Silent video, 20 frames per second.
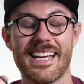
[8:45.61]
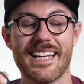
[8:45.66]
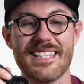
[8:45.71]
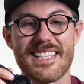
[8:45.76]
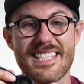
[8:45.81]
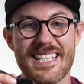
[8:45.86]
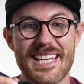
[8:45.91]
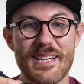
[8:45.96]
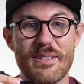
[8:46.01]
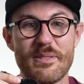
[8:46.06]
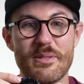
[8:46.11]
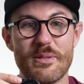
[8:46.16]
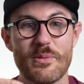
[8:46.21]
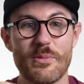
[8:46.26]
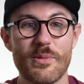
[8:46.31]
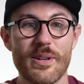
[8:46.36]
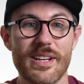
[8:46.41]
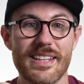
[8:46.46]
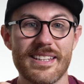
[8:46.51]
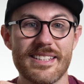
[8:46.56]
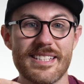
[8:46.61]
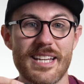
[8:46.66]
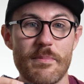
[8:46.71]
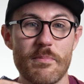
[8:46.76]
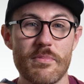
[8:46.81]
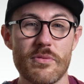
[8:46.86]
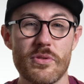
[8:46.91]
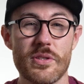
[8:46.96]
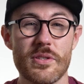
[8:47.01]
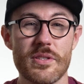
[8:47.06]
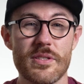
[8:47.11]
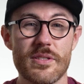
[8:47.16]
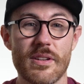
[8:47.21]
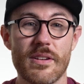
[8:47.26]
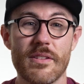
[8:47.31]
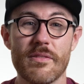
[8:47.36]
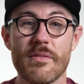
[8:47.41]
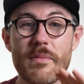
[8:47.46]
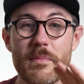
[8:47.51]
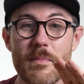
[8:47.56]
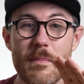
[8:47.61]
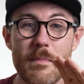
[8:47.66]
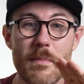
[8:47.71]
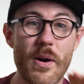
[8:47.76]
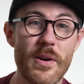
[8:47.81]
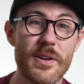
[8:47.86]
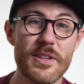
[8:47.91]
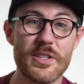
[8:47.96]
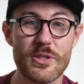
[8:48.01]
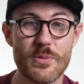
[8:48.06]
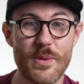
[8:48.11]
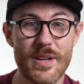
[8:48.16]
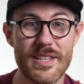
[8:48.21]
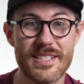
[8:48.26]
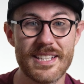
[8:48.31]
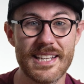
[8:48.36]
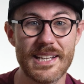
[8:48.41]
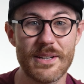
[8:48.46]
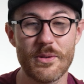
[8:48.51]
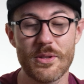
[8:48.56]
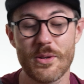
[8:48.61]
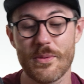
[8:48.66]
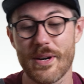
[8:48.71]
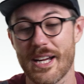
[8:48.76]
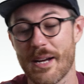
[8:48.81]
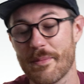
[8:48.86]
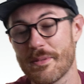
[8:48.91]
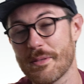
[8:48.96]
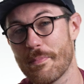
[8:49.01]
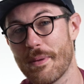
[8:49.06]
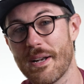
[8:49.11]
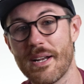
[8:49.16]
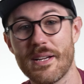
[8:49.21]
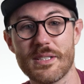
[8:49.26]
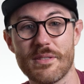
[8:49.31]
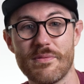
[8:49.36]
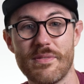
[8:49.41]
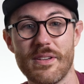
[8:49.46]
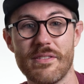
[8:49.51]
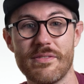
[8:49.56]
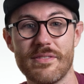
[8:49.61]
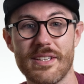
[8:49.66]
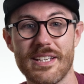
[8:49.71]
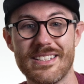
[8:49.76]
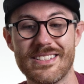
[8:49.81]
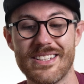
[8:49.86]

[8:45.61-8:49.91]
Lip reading: can deal with temperatures of -20 all the way up to +50.